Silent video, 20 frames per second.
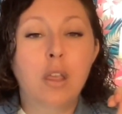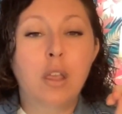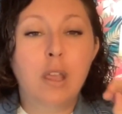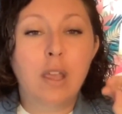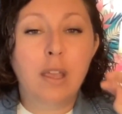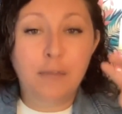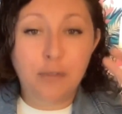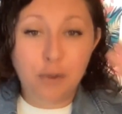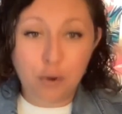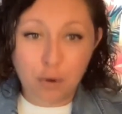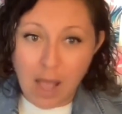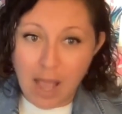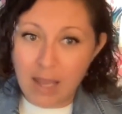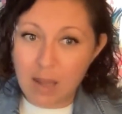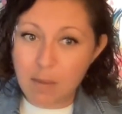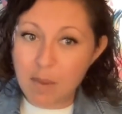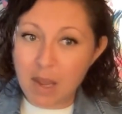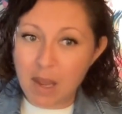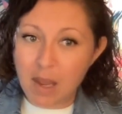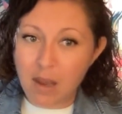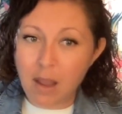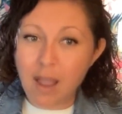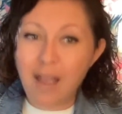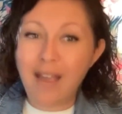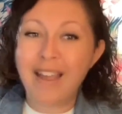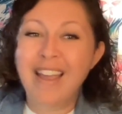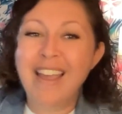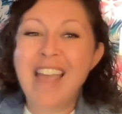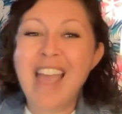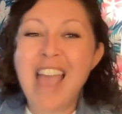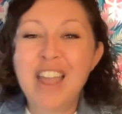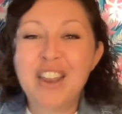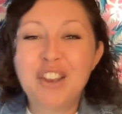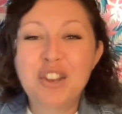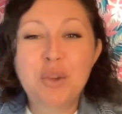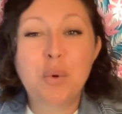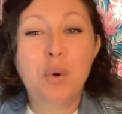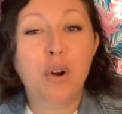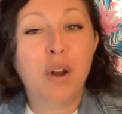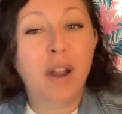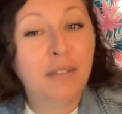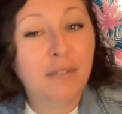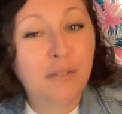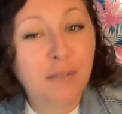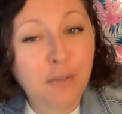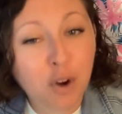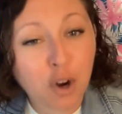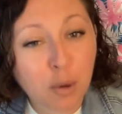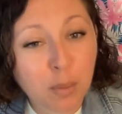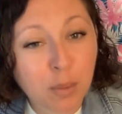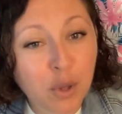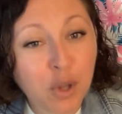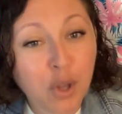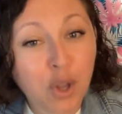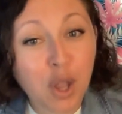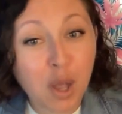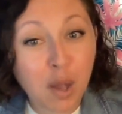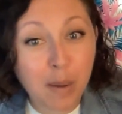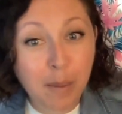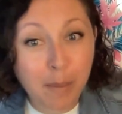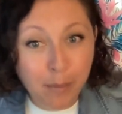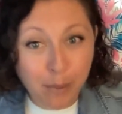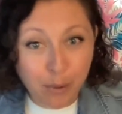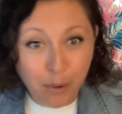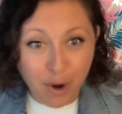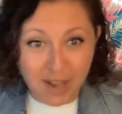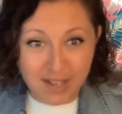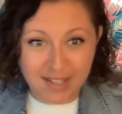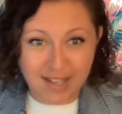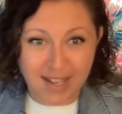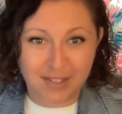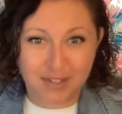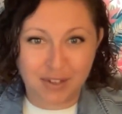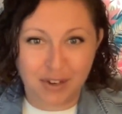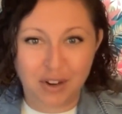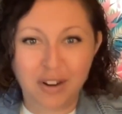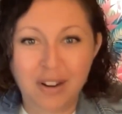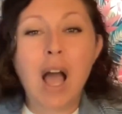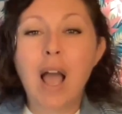if you're like me and you are a verbal processor,